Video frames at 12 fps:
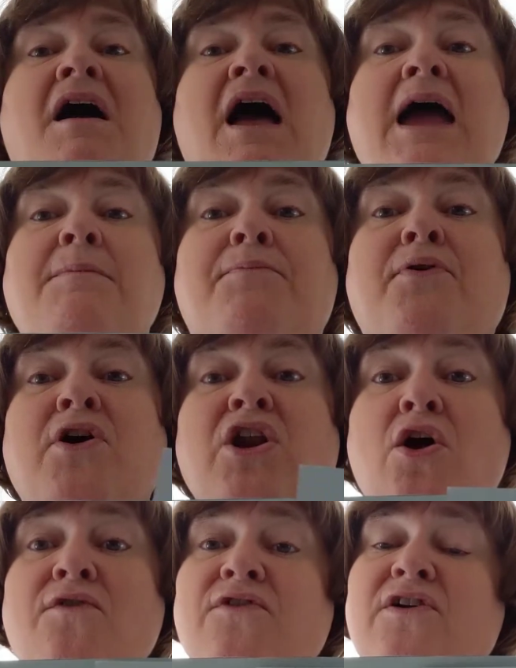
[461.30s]
I put
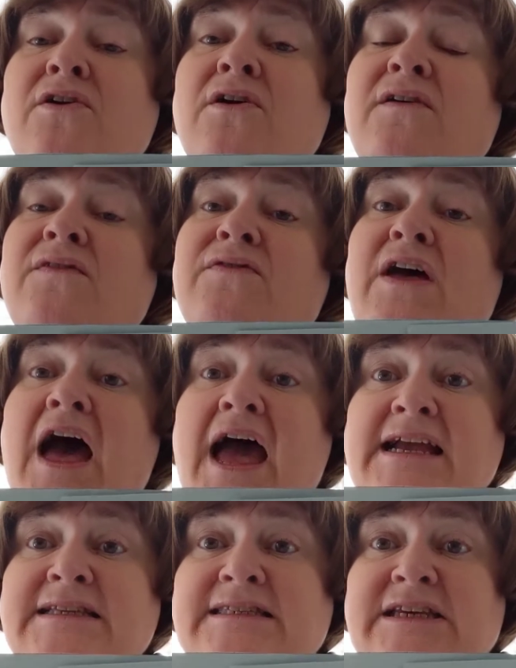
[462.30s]
over the
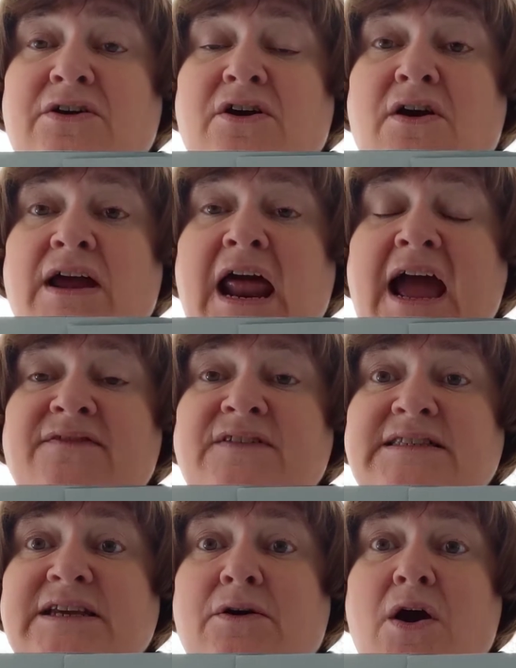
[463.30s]
hide 0 and hide the
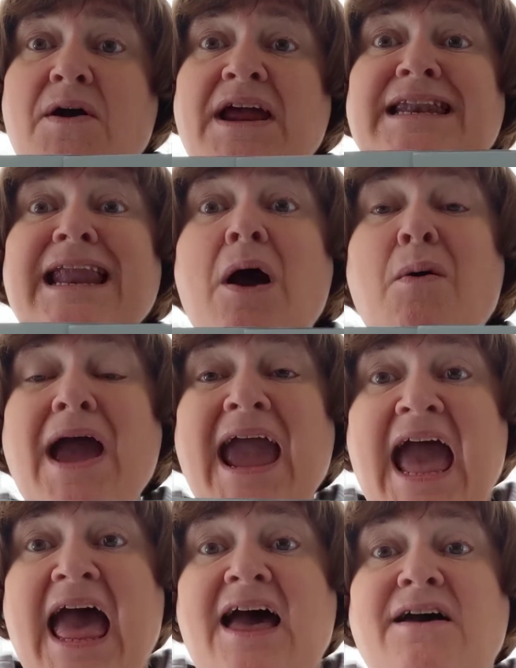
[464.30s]
0, and now I
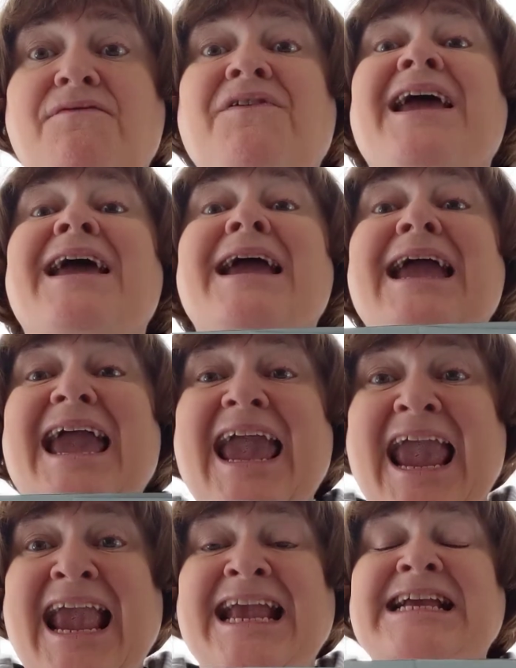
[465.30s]
have
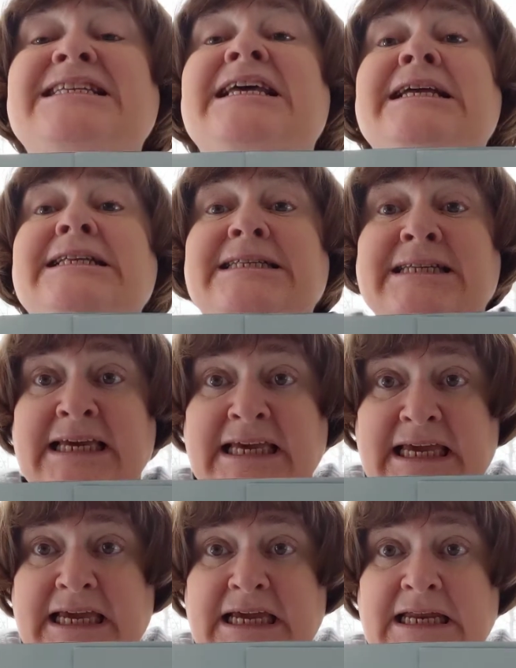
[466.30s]

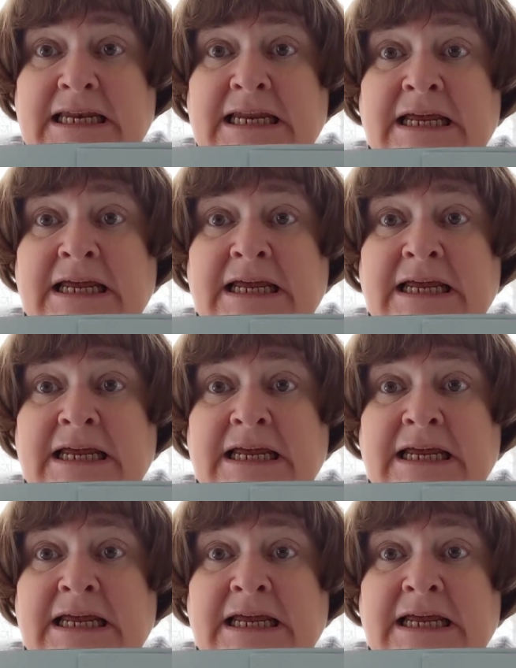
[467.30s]
18.